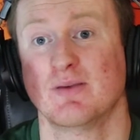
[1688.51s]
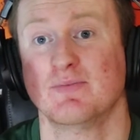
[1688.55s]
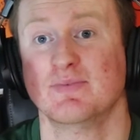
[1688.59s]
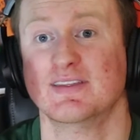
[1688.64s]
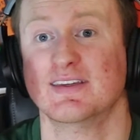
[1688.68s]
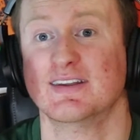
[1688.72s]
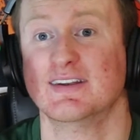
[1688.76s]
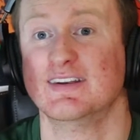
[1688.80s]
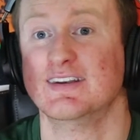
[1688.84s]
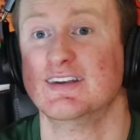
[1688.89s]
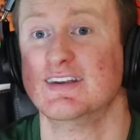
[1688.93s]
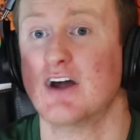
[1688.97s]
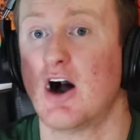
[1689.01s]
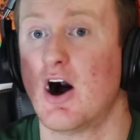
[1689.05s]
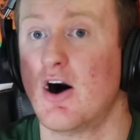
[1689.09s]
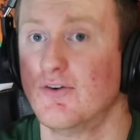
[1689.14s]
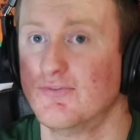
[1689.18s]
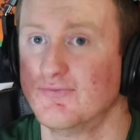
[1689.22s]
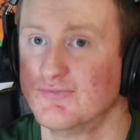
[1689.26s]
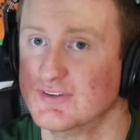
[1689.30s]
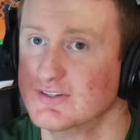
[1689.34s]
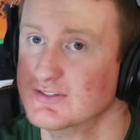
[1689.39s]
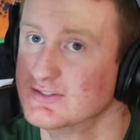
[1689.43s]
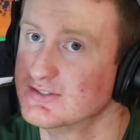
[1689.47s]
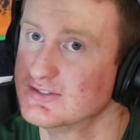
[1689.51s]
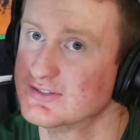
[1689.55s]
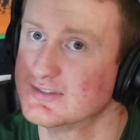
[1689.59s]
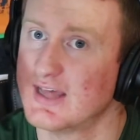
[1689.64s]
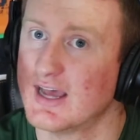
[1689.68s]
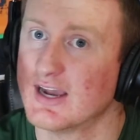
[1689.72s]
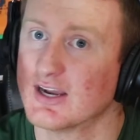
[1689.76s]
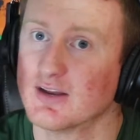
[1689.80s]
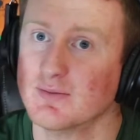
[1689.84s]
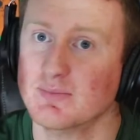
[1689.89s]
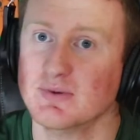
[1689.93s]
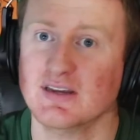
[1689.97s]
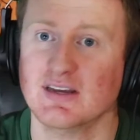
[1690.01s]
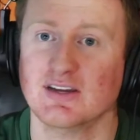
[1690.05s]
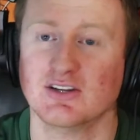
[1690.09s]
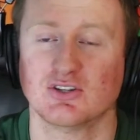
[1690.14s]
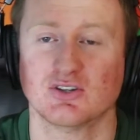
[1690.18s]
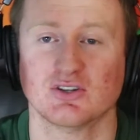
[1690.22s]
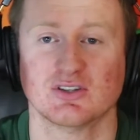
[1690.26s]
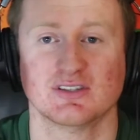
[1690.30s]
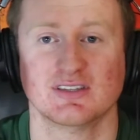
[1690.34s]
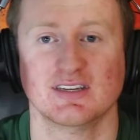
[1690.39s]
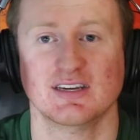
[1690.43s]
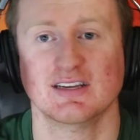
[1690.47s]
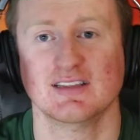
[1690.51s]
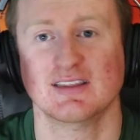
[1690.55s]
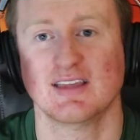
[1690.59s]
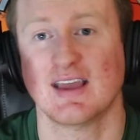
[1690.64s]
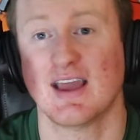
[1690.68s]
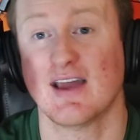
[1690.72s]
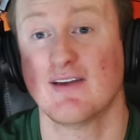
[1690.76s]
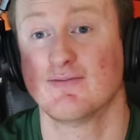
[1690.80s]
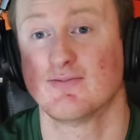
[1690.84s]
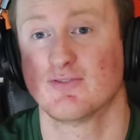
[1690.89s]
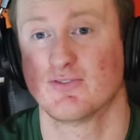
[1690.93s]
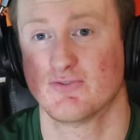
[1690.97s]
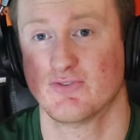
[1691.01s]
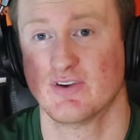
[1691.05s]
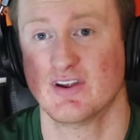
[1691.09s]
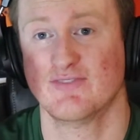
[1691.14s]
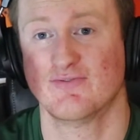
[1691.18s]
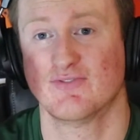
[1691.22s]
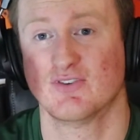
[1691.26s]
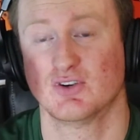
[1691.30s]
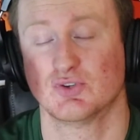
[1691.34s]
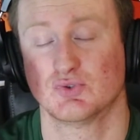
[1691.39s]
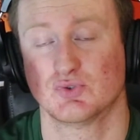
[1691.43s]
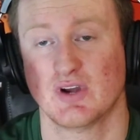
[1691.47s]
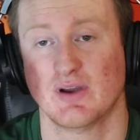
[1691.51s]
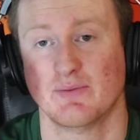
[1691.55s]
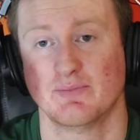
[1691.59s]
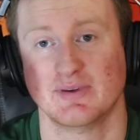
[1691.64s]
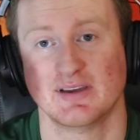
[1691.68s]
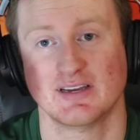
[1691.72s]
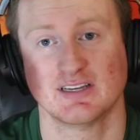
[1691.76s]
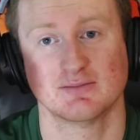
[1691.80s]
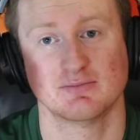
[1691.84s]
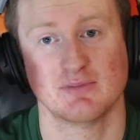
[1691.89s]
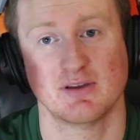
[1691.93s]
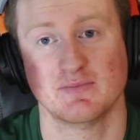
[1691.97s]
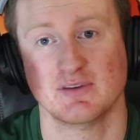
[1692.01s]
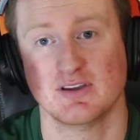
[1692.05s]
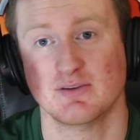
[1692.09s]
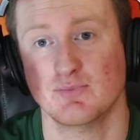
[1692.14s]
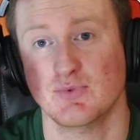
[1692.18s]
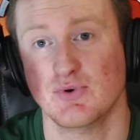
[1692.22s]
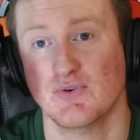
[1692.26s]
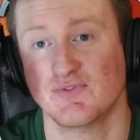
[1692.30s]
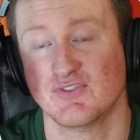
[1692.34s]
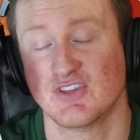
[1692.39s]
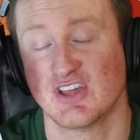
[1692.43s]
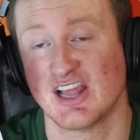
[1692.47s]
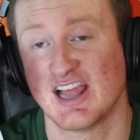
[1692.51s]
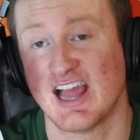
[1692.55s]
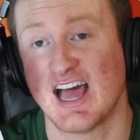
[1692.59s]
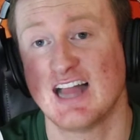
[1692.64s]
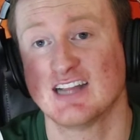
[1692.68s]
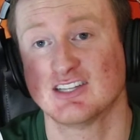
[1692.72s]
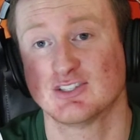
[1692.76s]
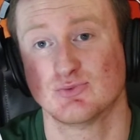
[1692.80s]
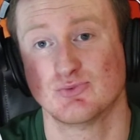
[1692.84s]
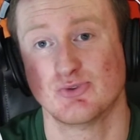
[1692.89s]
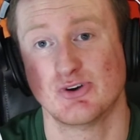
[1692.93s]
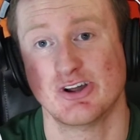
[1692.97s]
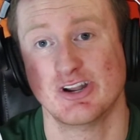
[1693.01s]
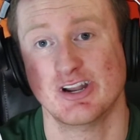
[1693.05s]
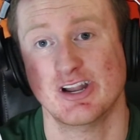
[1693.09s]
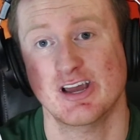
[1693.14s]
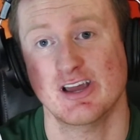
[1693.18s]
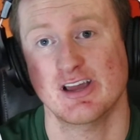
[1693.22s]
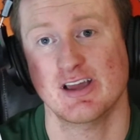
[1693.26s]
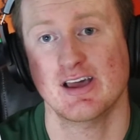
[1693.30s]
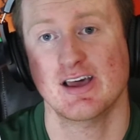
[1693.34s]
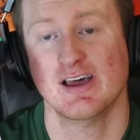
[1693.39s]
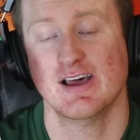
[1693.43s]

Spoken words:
Maybe the Dolphins. That could be interesting. They have 3 first round picks. Maybe a move the last one